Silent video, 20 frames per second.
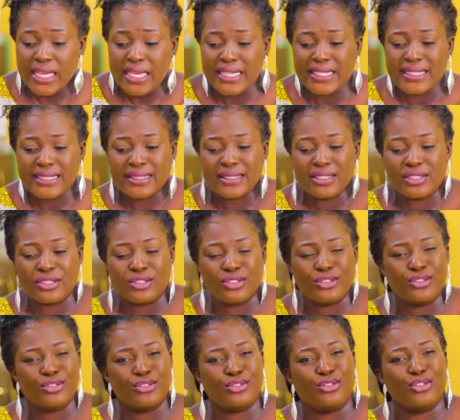is the
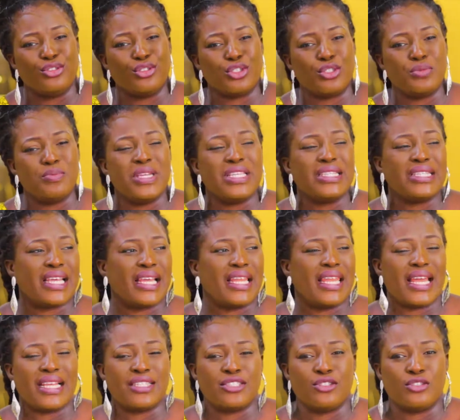
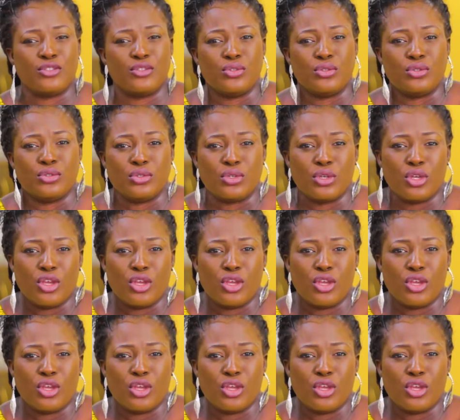judgmental attitude.